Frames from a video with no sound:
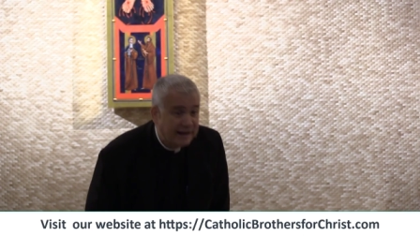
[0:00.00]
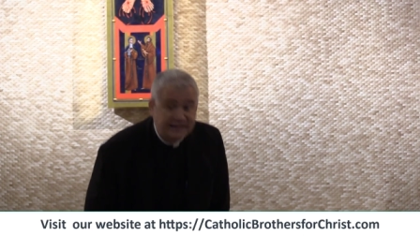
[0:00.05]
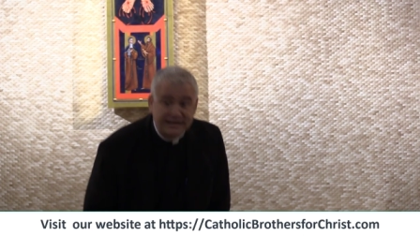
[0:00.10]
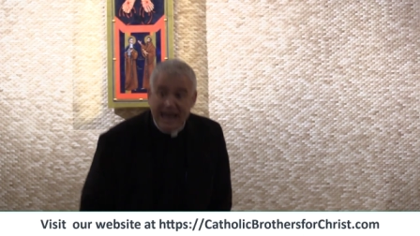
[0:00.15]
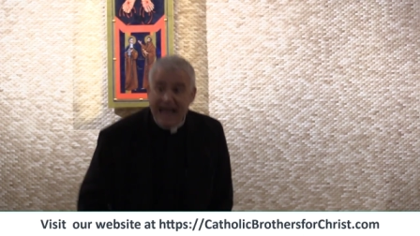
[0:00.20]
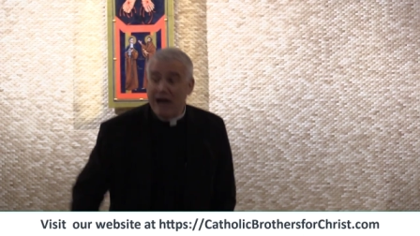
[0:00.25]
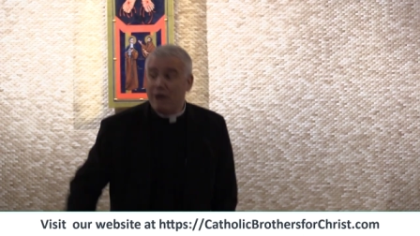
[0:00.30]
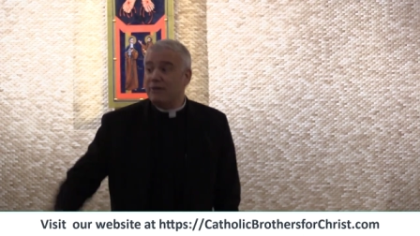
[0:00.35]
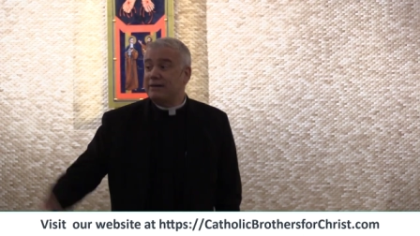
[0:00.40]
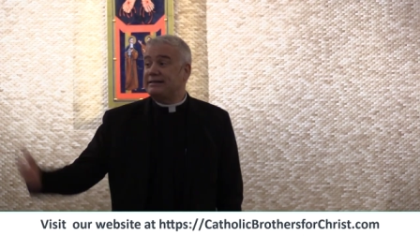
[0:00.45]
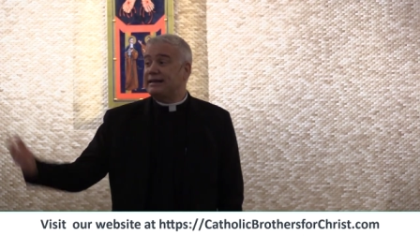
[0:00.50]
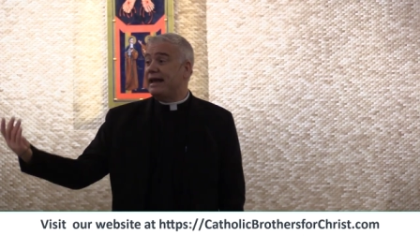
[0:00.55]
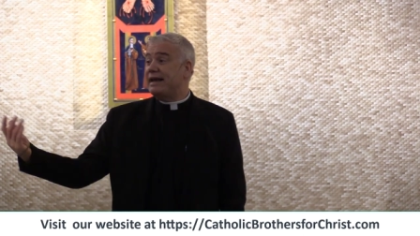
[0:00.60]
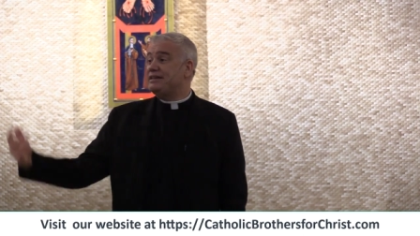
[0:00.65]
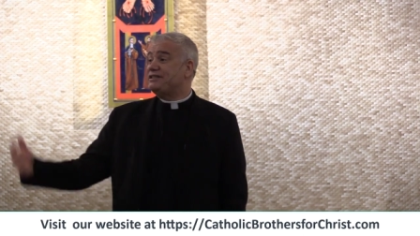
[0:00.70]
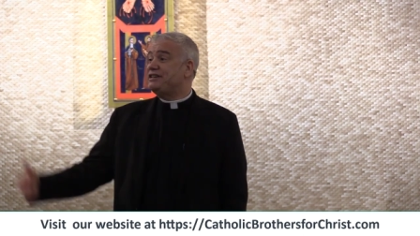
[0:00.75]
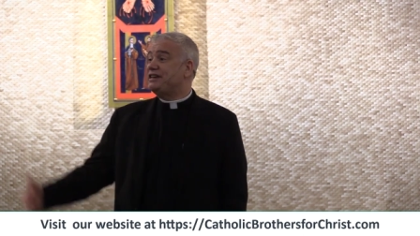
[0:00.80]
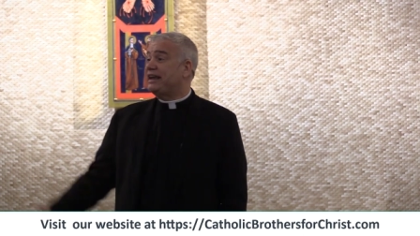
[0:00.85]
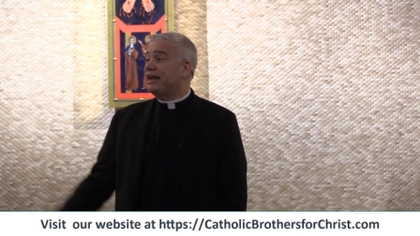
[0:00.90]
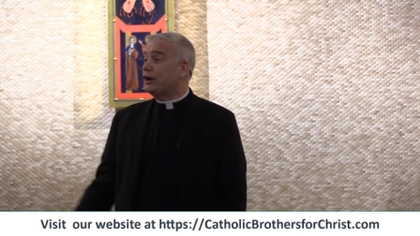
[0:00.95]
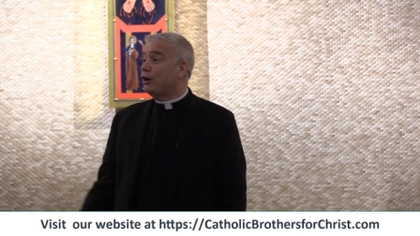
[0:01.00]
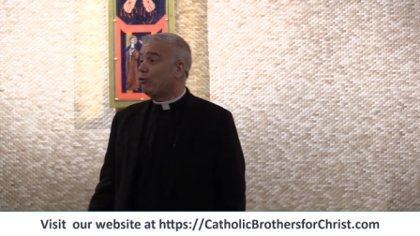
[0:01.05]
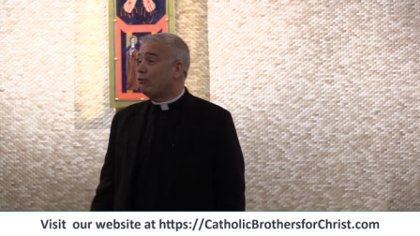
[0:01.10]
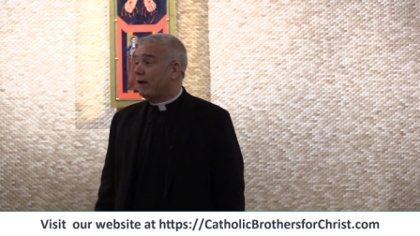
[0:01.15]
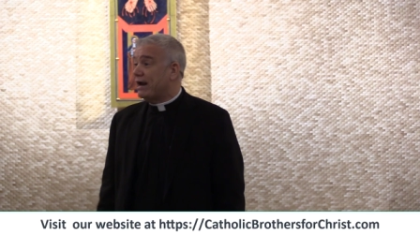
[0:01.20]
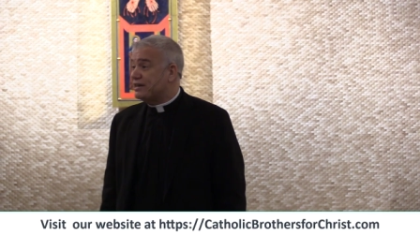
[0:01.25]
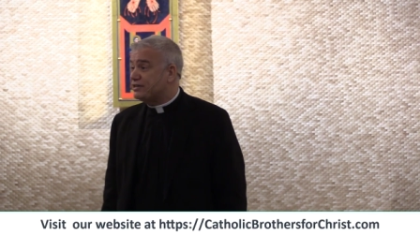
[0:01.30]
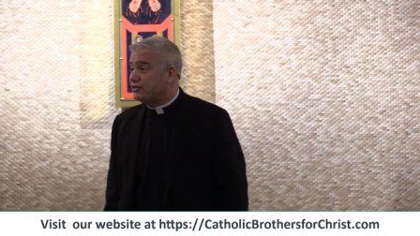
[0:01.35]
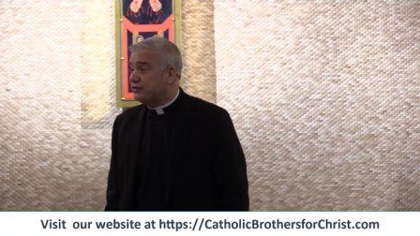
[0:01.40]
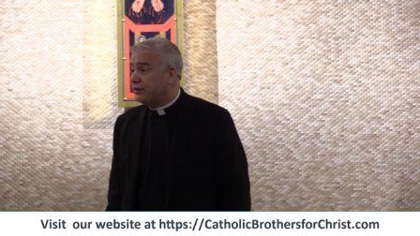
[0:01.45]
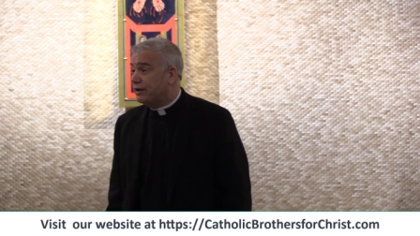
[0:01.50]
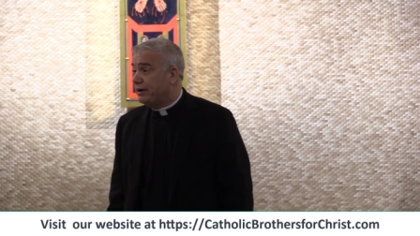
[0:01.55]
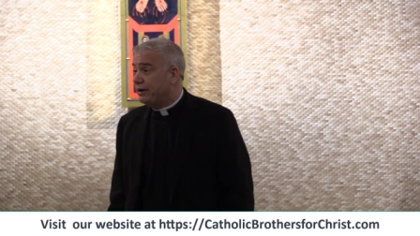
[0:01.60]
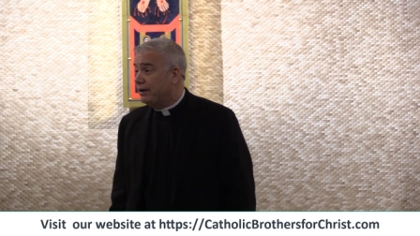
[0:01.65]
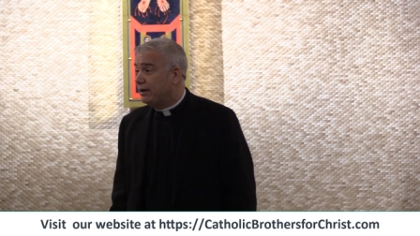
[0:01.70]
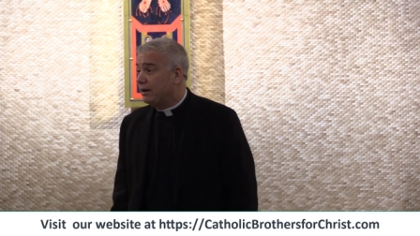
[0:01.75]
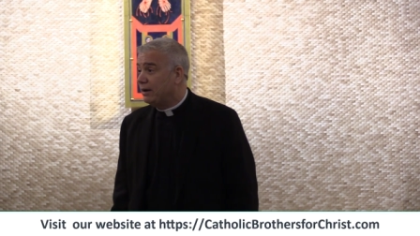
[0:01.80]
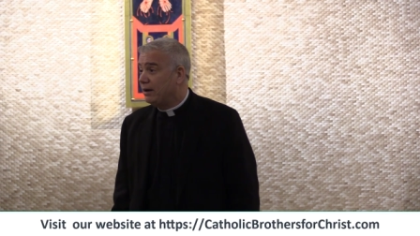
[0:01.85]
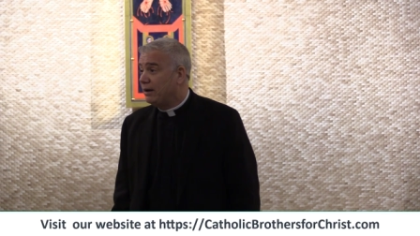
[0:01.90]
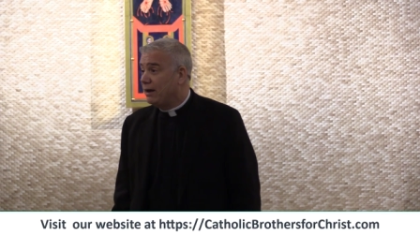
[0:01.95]
Nowadays, you get arrested.
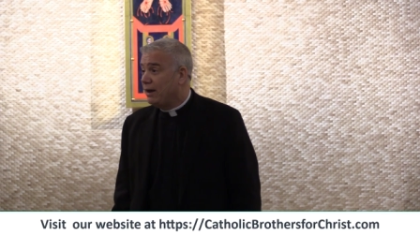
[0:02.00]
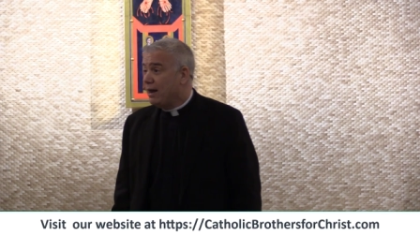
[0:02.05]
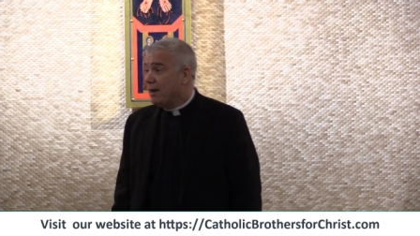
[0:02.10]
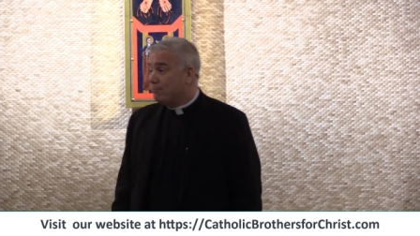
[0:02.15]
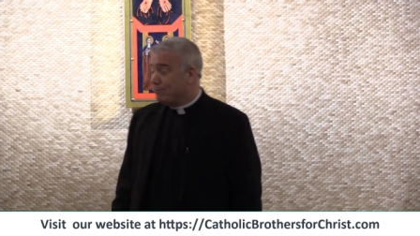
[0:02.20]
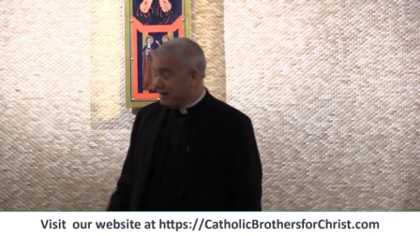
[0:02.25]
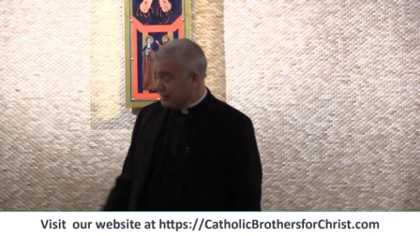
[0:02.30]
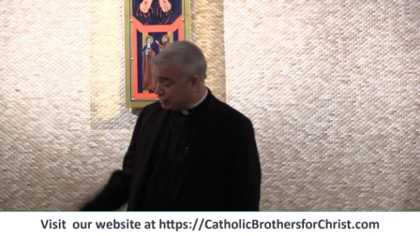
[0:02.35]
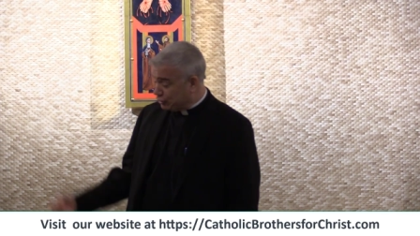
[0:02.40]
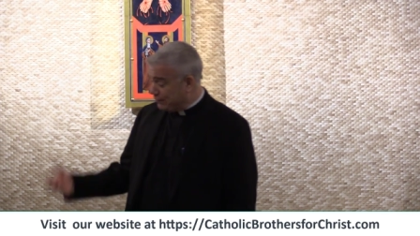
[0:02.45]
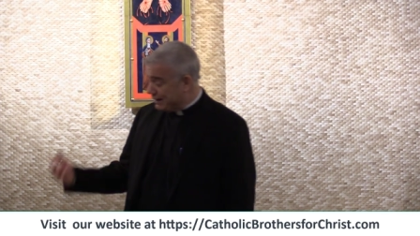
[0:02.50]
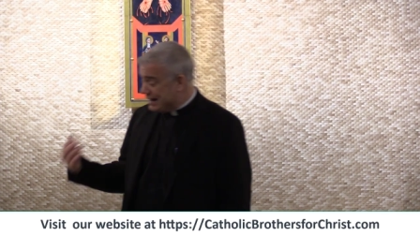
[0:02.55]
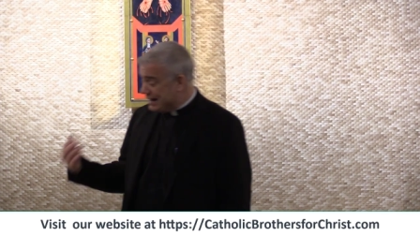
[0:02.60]
But the